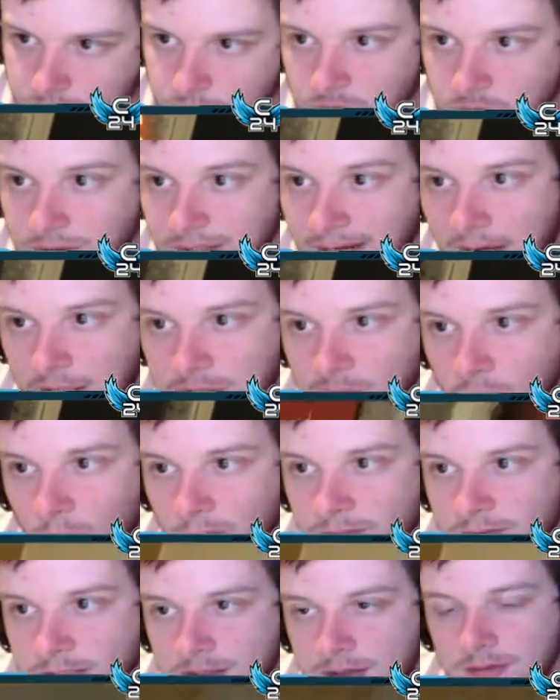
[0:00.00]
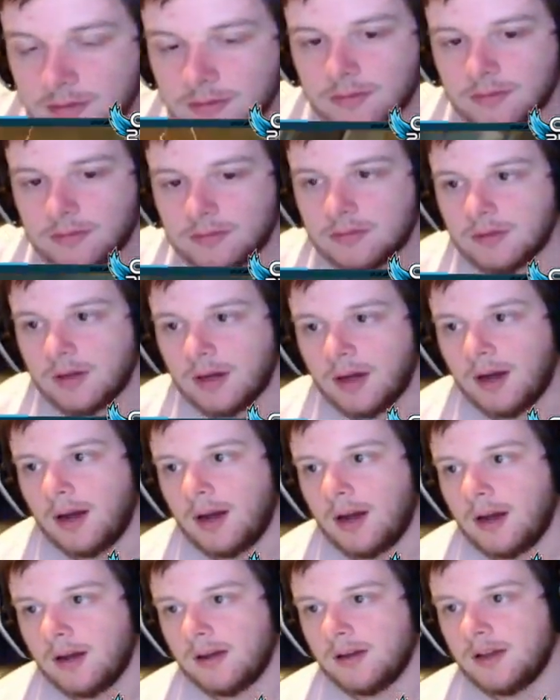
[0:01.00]
So now it's a
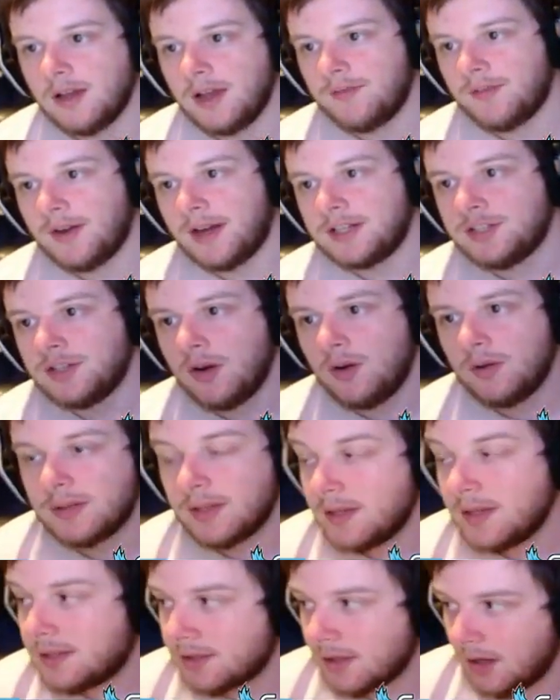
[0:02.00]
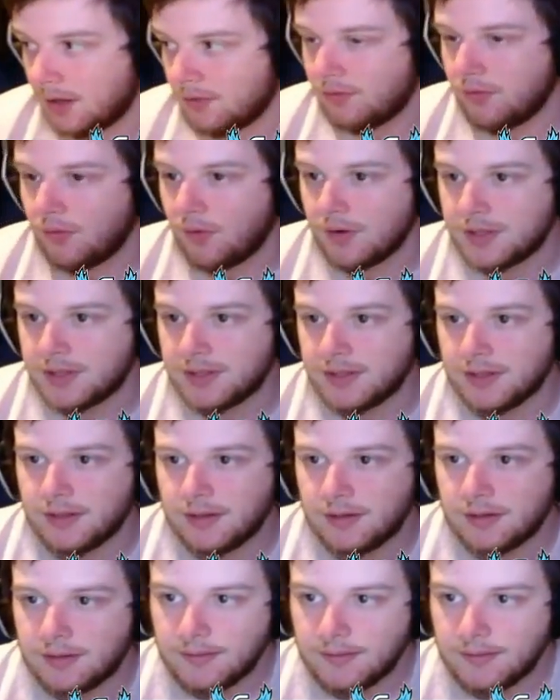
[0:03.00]
1v2. If I choke this, unfortunate.